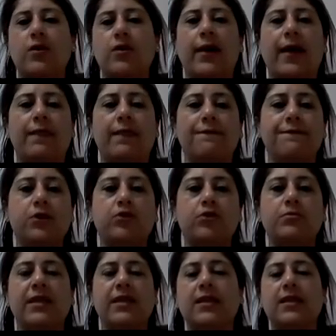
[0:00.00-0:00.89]
the film
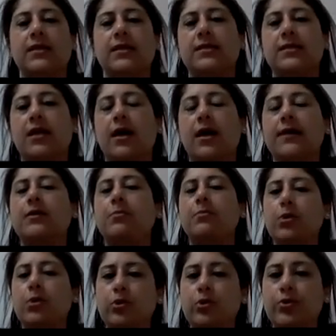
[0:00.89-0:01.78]
in things like the
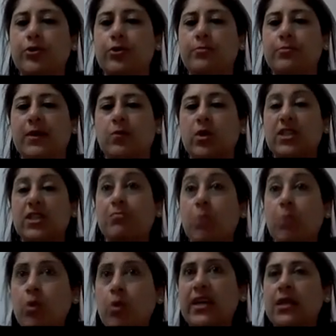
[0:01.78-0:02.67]
pool room and what's
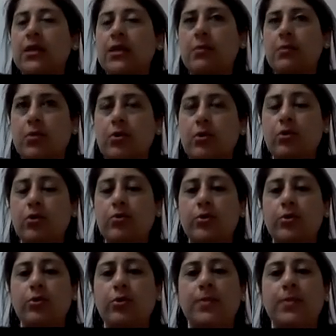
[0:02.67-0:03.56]
put in the pool
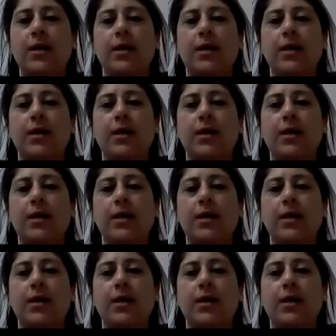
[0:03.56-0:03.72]
room,